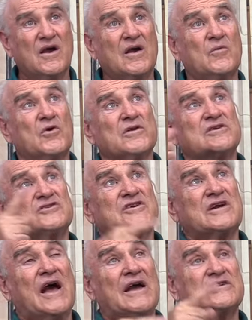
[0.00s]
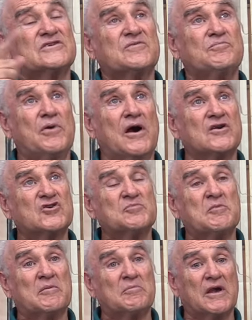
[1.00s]
And were the skies of
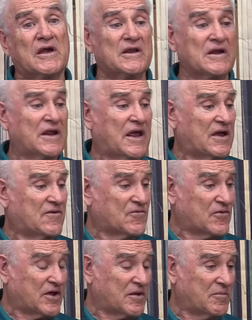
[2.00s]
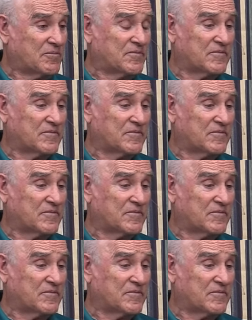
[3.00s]
parchment made, and every